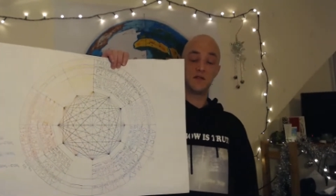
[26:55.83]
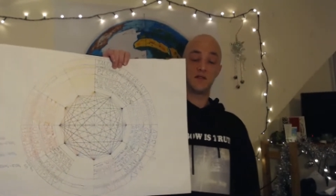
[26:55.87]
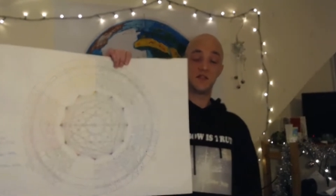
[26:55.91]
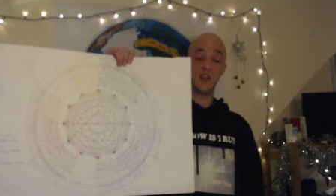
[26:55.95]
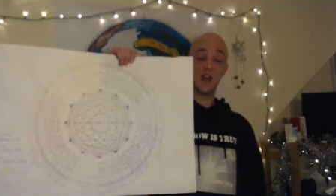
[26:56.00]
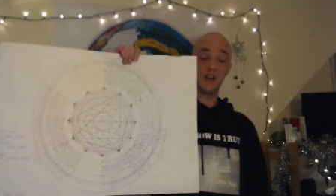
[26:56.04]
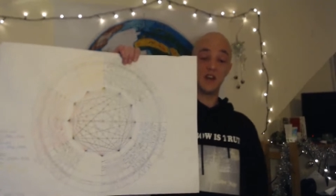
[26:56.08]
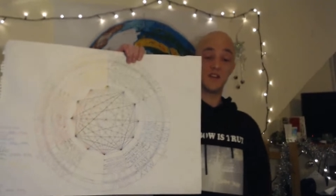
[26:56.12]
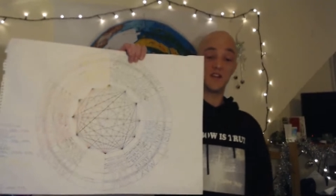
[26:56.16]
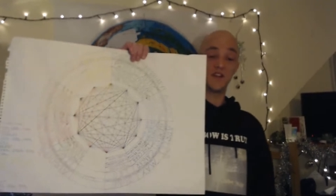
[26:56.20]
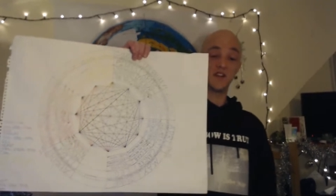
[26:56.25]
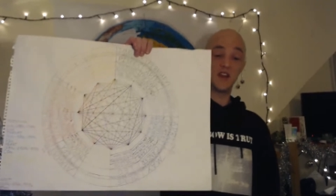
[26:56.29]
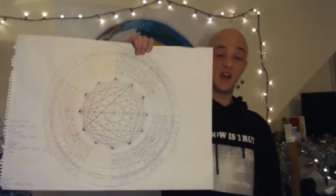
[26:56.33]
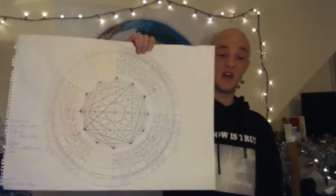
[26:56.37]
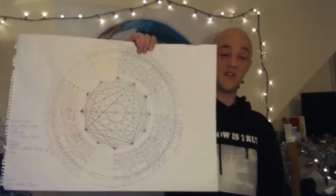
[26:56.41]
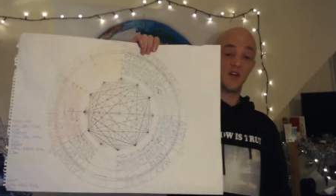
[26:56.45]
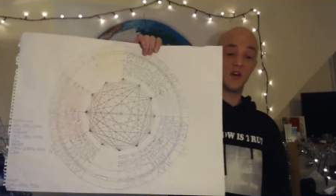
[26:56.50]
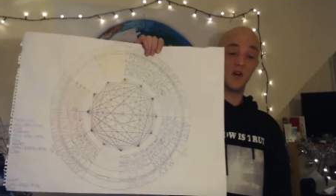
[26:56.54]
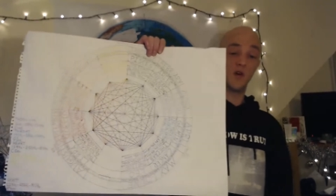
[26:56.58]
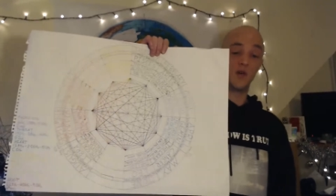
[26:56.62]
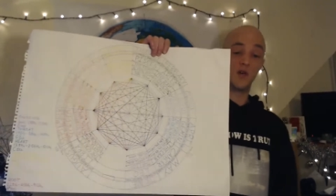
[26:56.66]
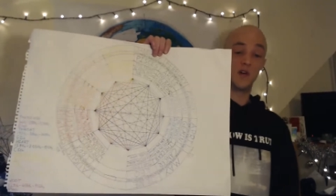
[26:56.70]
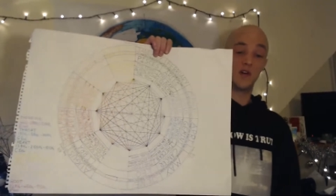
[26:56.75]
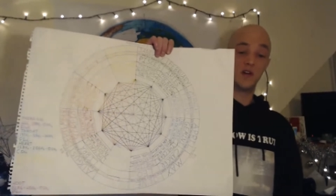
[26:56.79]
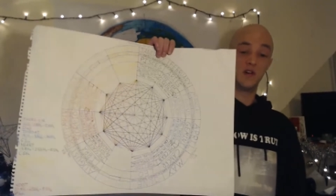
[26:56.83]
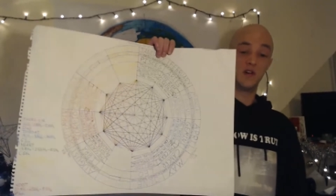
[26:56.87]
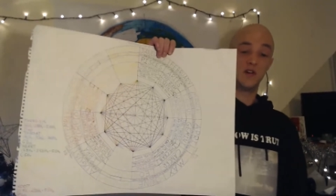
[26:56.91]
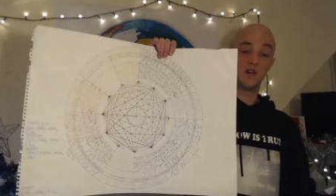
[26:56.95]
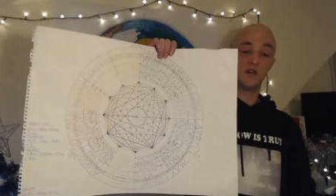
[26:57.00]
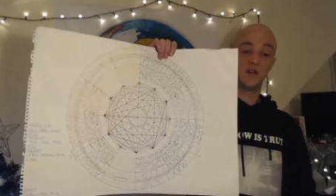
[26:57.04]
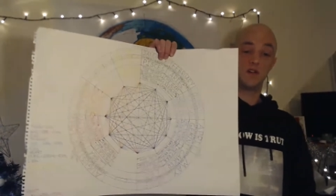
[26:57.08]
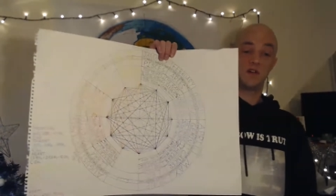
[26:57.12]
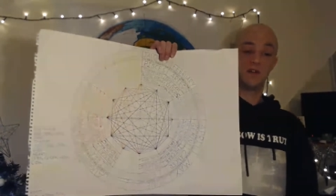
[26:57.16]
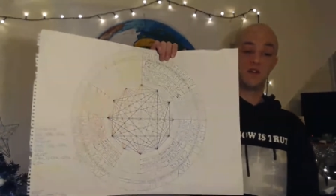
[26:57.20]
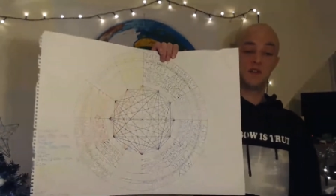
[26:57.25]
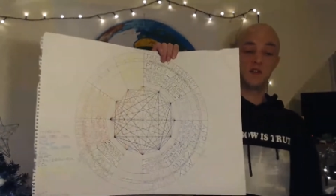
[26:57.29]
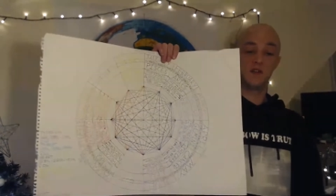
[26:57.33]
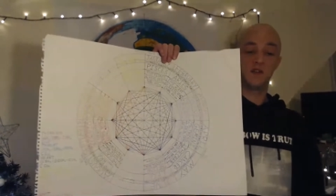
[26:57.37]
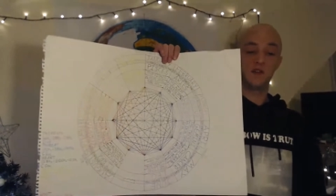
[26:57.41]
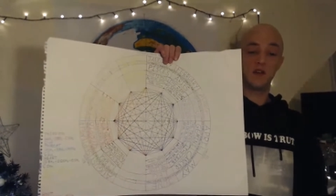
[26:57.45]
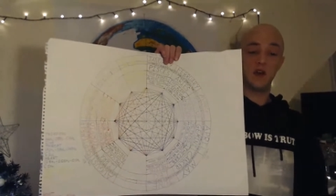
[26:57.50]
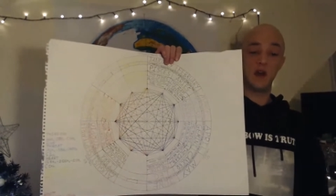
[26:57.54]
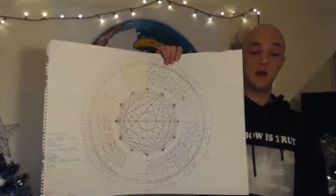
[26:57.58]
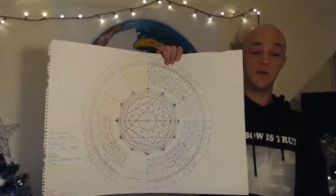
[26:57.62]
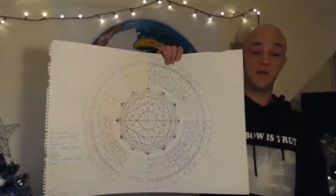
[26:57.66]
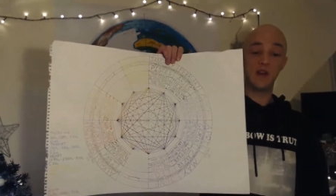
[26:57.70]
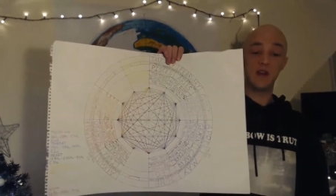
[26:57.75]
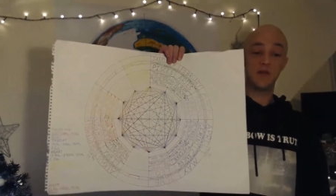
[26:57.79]
the devil,
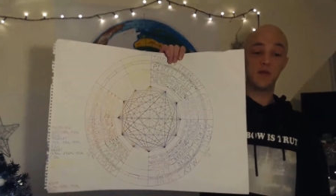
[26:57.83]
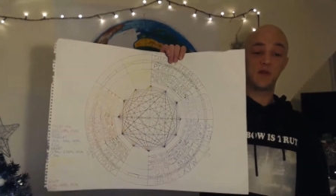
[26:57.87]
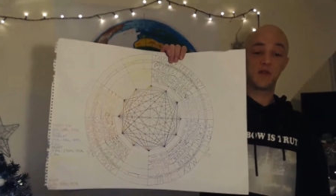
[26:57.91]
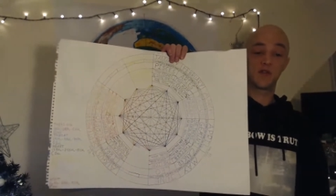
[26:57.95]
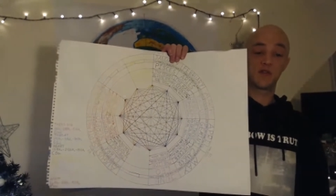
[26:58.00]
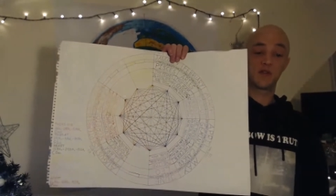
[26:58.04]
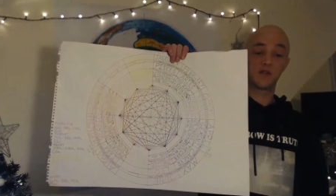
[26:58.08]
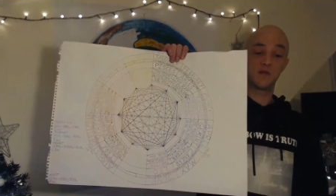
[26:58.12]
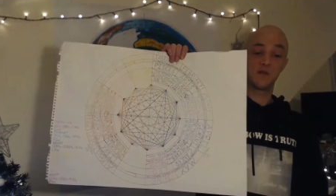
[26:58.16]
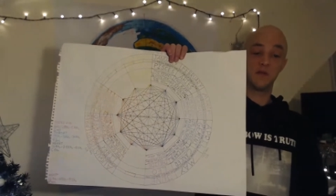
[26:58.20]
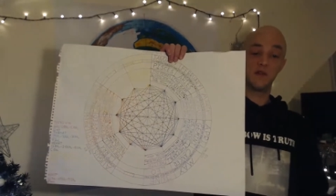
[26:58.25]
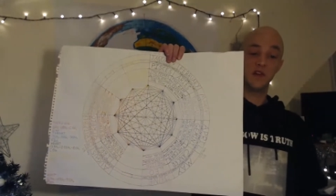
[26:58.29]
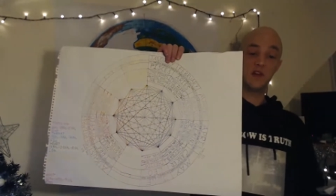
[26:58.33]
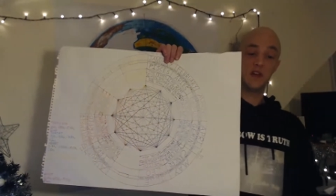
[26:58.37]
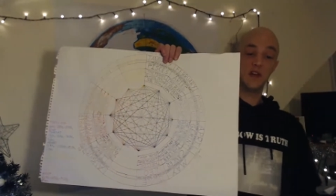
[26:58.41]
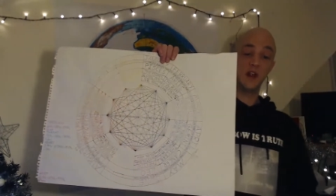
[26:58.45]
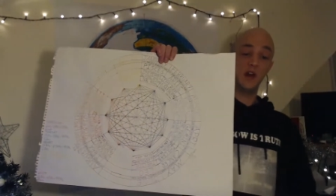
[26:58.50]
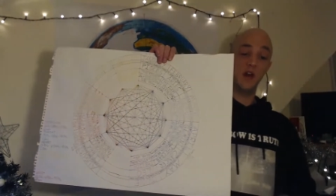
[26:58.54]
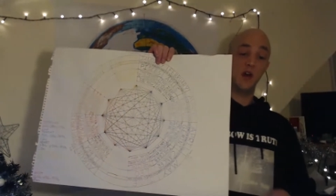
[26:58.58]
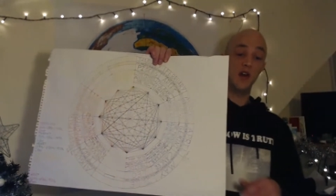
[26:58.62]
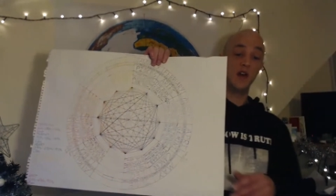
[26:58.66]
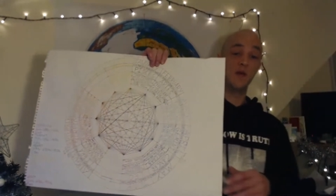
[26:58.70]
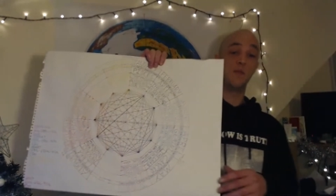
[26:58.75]
and people, you know, on